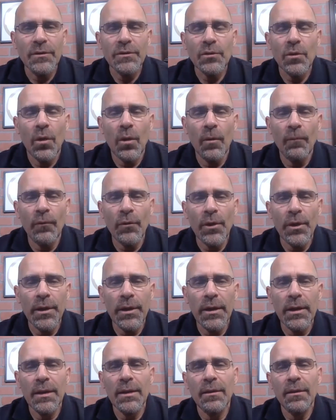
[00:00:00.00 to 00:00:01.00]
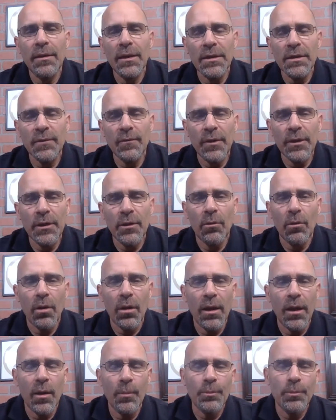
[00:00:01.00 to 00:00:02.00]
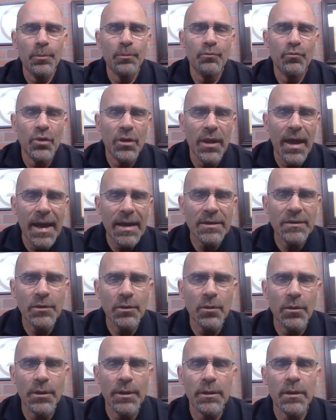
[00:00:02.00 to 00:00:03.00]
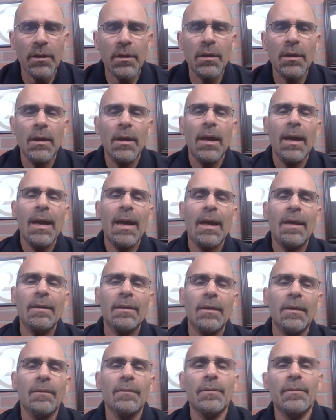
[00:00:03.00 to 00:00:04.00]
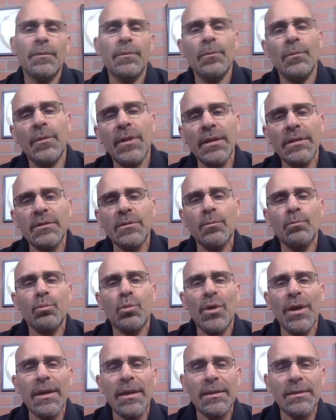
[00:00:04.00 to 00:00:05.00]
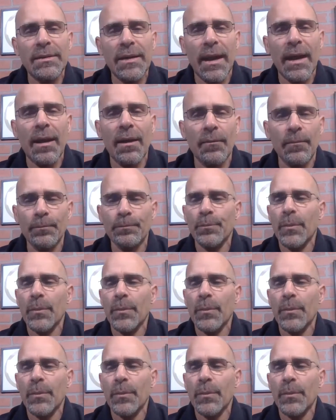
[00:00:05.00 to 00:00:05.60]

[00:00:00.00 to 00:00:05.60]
So hopefully this video will help relax you a little, and let's break it down.